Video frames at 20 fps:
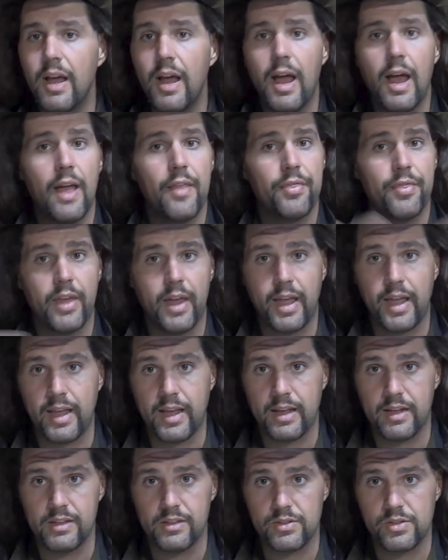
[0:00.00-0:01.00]
at the
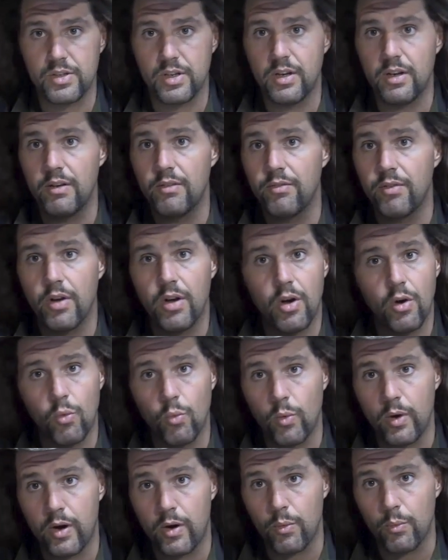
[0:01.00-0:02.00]
hands of a
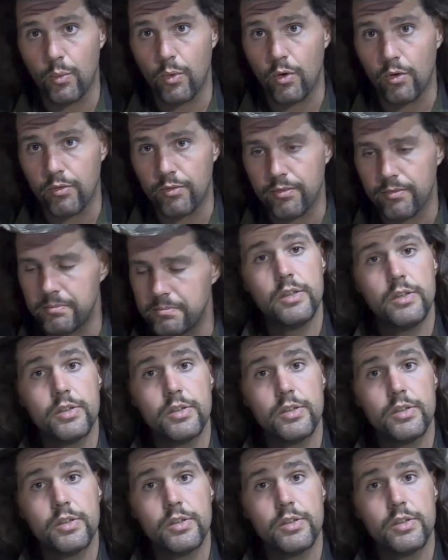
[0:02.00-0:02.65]
werewolf.